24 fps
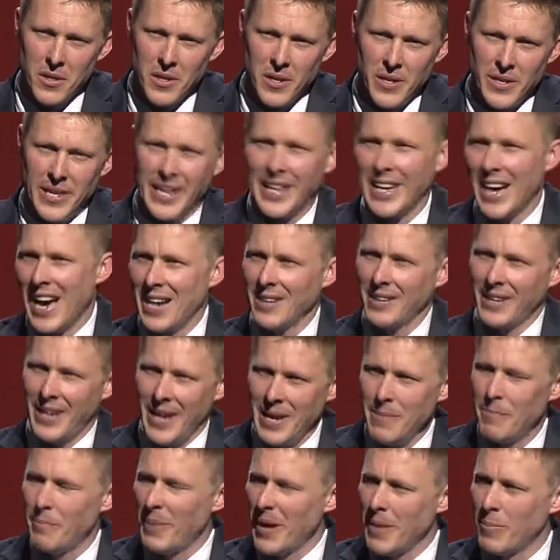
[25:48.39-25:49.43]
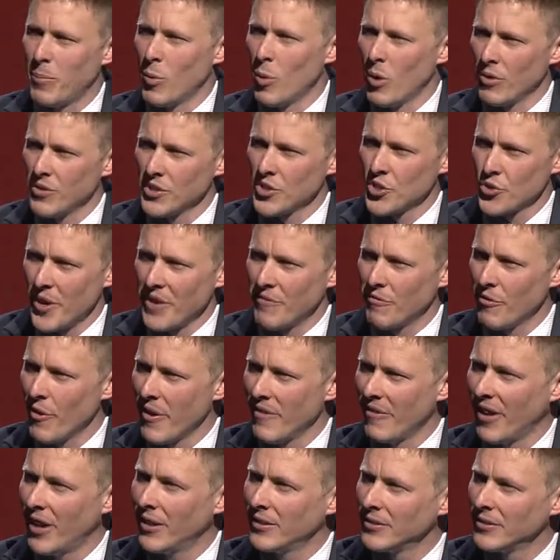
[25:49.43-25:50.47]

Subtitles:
You can't keep people on the street forever.